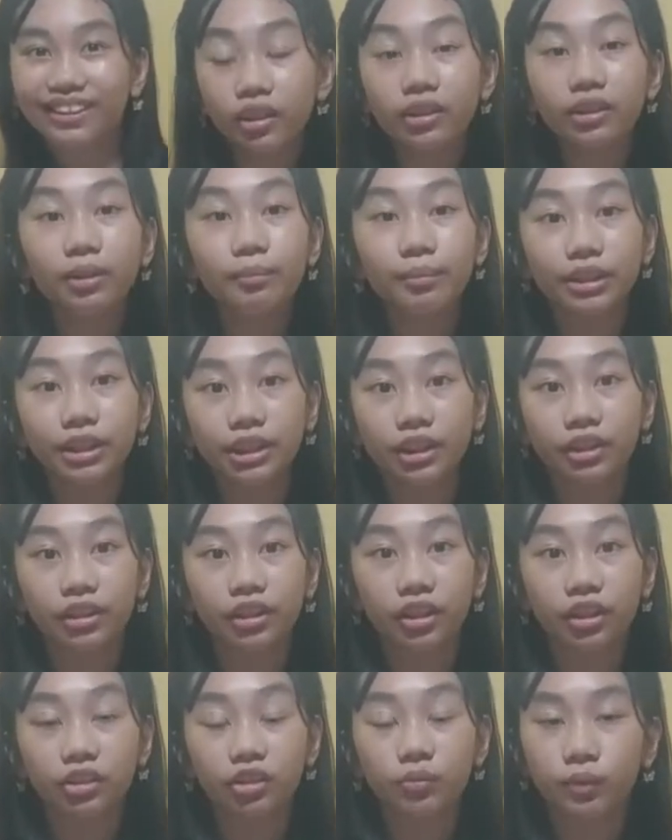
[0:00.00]
For the
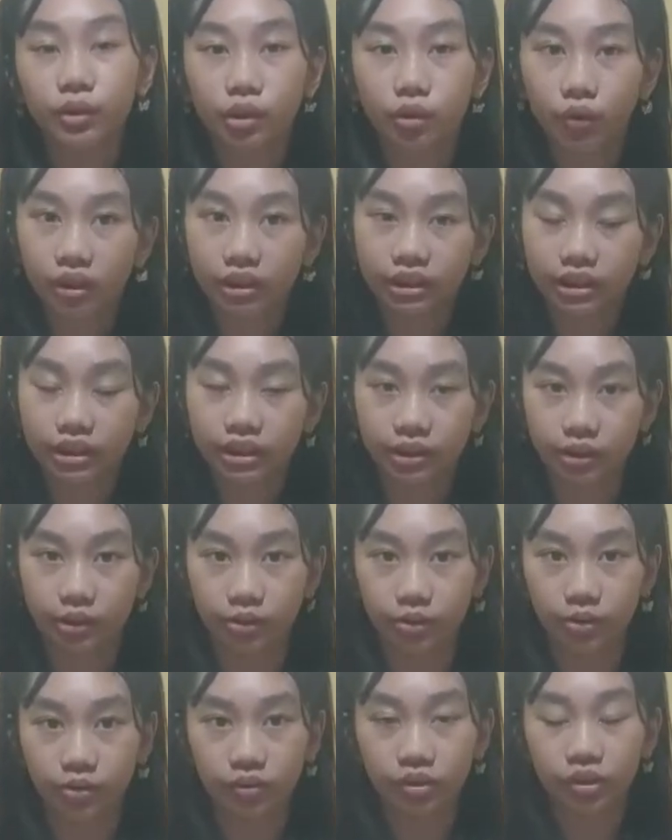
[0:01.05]
materials we're going to
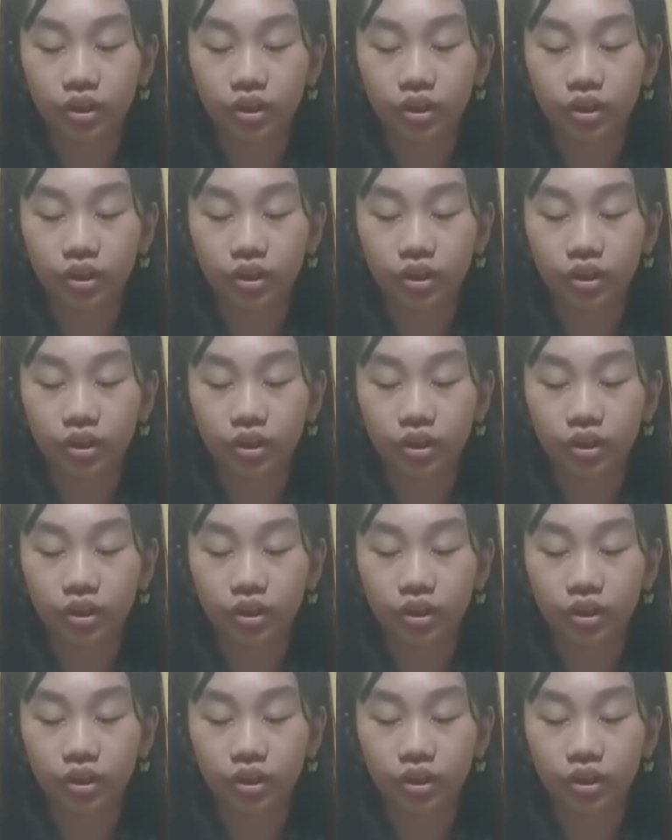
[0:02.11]
use,